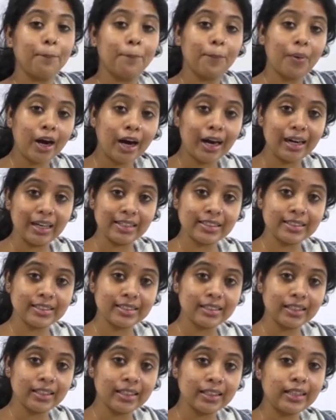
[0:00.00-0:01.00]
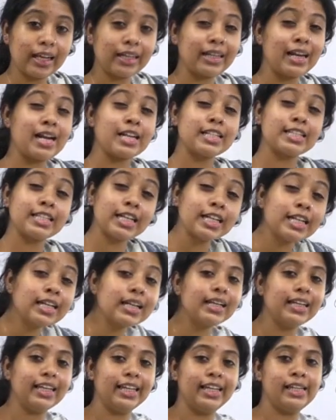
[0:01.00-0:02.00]
parts that are
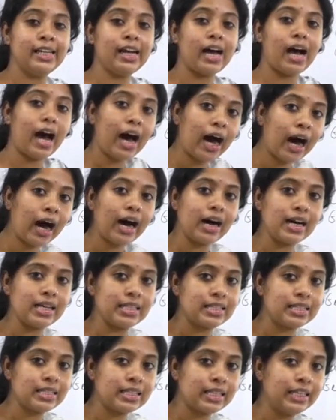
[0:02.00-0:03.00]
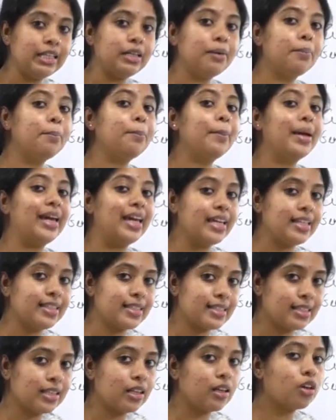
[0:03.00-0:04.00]
generally asked in a
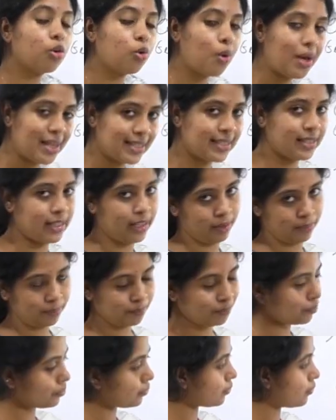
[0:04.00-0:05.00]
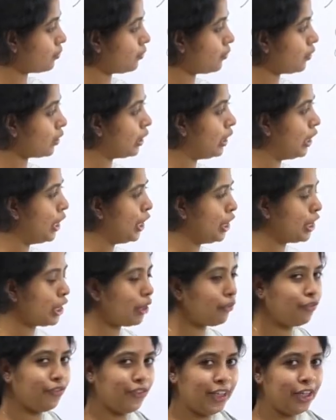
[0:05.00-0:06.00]
mains question.
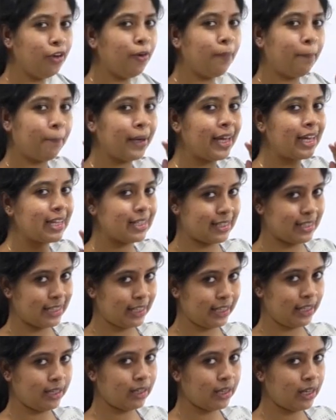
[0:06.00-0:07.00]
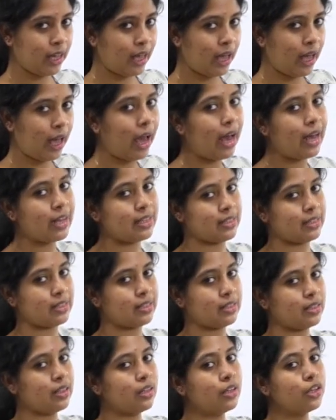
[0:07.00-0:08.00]
Now, UPSC has
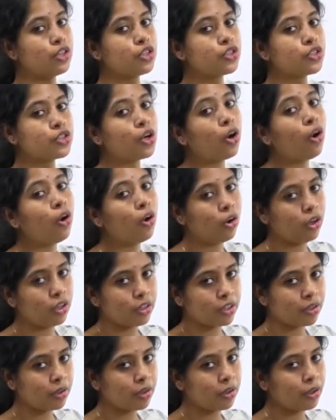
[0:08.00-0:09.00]
told